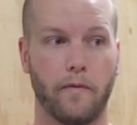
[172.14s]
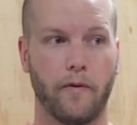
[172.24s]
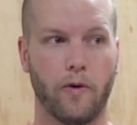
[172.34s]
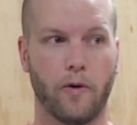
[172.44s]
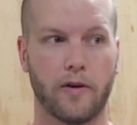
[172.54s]

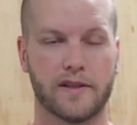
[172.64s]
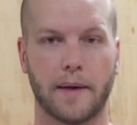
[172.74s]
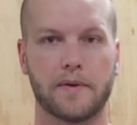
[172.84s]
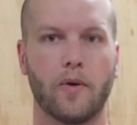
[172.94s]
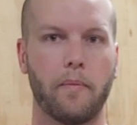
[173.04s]
for
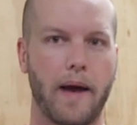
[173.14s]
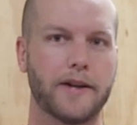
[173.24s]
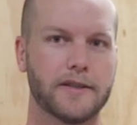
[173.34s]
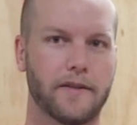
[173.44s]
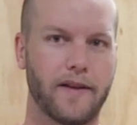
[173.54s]
subsequent
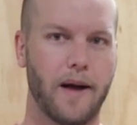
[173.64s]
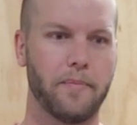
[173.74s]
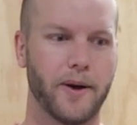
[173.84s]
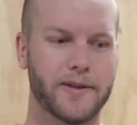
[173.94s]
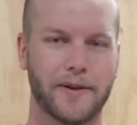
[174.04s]
batches of
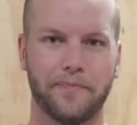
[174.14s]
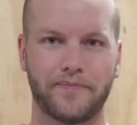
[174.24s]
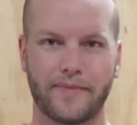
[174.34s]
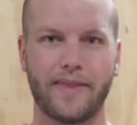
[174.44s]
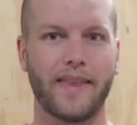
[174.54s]
compost,
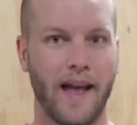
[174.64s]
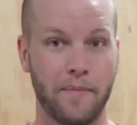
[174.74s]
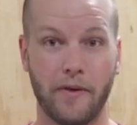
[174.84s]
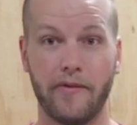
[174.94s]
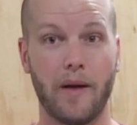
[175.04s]

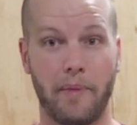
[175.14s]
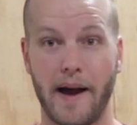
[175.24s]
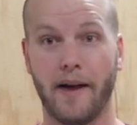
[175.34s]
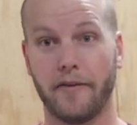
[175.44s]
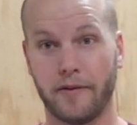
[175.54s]
I'm moving that
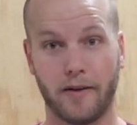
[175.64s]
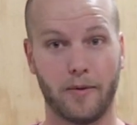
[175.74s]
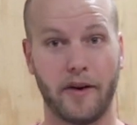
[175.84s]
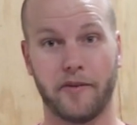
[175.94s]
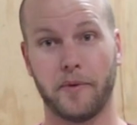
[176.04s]
pile further
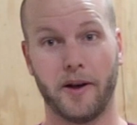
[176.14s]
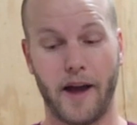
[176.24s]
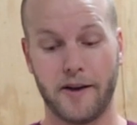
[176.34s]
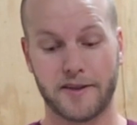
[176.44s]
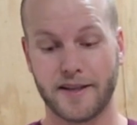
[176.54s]
away from the
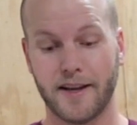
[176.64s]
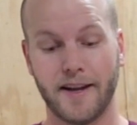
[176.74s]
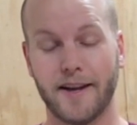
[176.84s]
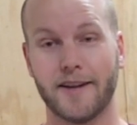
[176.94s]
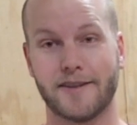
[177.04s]
house
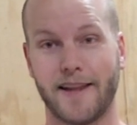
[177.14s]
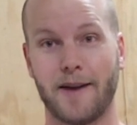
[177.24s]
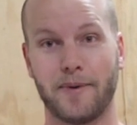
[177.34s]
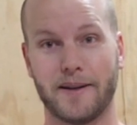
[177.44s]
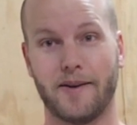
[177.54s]
so
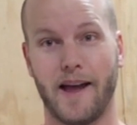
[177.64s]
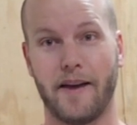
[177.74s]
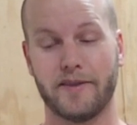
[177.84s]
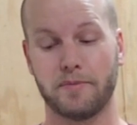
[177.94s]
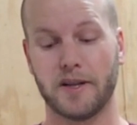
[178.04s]
that we don't
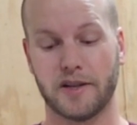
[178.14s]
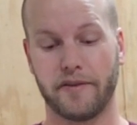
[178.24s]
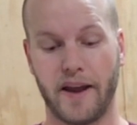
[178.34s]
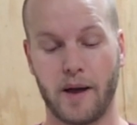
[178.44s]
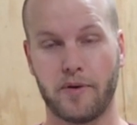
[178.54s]
have as much of
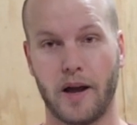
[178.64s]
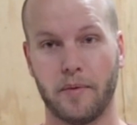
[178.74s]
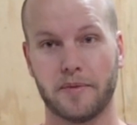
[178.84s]
an ant problem.